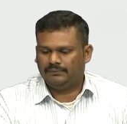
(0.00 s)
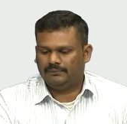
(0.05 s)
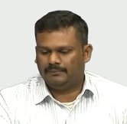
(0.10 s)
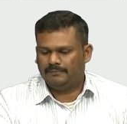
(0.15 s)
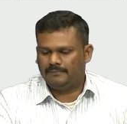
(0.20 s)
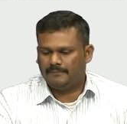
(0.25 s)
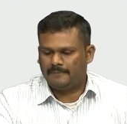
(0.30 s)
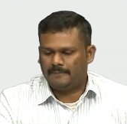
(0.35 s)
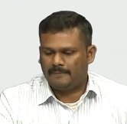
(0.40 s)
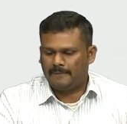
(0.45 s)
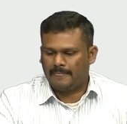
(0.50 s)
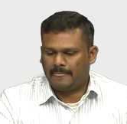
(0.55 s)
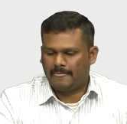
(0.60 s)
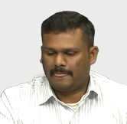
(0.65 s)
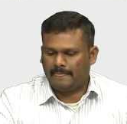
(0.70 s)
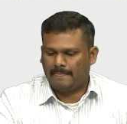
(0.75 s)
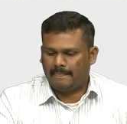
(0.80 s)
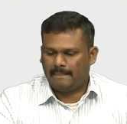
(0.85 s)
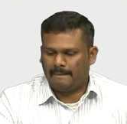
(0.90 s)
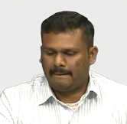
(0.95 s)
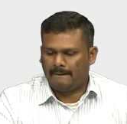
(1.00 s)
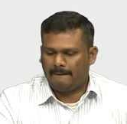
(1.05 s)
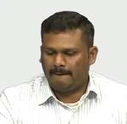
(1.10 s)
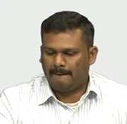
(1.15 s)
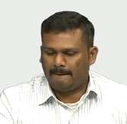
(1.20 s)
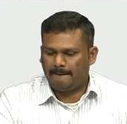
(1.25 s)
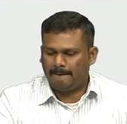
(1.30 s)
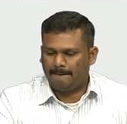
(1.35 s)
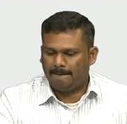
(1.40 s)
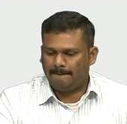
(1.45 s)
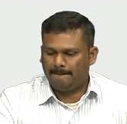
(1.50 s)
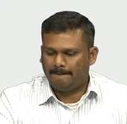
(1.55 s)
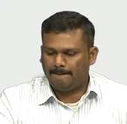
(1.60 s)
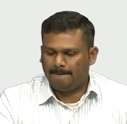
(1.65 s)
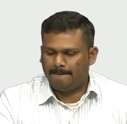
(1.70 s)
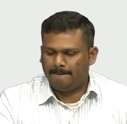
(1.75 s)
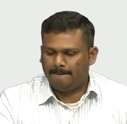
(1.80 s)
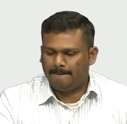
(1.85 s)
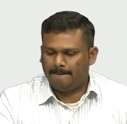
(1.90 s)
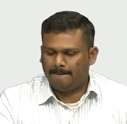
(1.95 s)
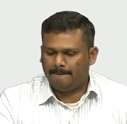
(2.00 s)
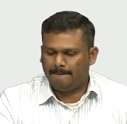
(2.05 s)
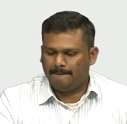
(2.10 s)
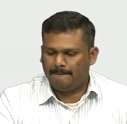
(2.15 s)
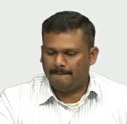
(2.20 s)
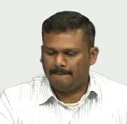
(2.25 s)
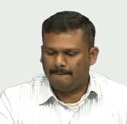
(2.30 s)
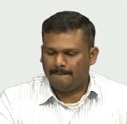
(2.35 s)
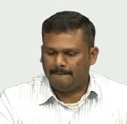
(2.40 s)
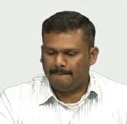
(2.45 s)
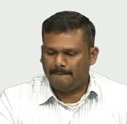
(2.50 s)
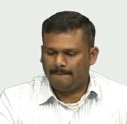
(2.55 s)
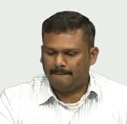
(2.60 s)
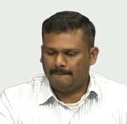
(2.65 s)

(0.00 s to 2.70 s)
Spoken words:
Nobody speaks.